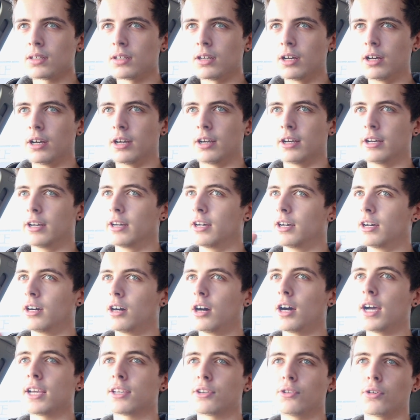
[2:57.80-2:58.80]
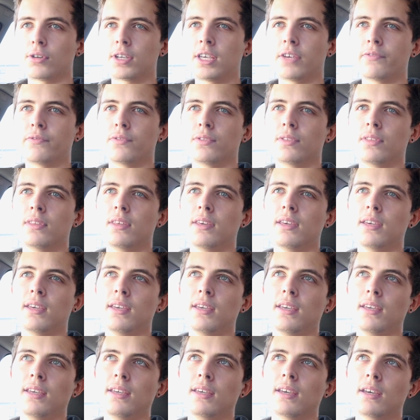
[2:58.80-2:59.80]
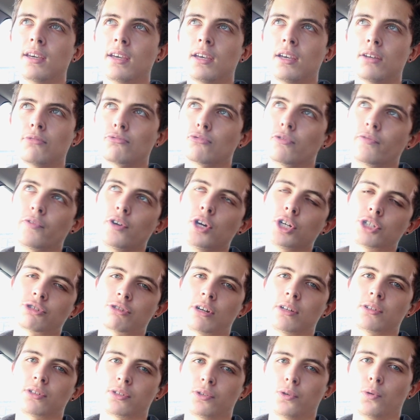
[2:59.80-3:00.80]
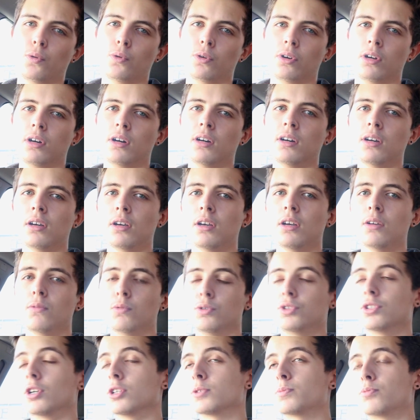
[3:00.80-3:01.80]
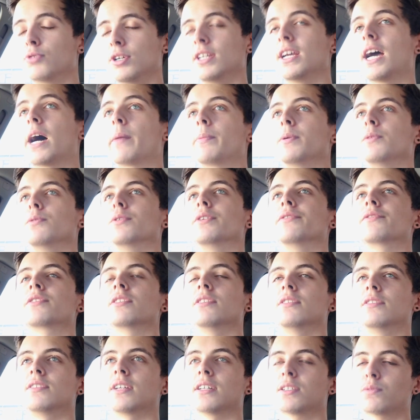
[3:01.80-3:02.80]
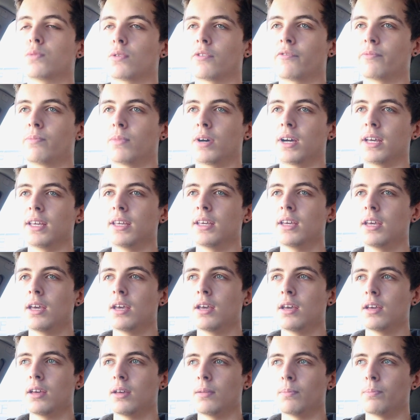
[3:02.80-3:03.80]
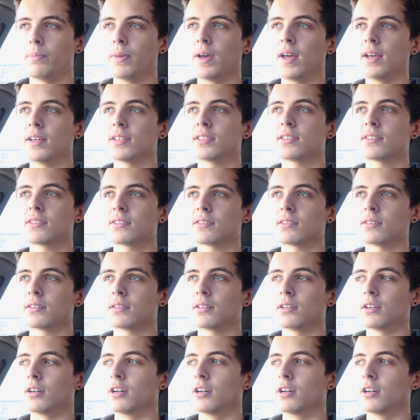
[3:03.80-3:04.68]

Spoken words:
I got given the reverse round a corner, which I was pretty happy with because that's one of my best.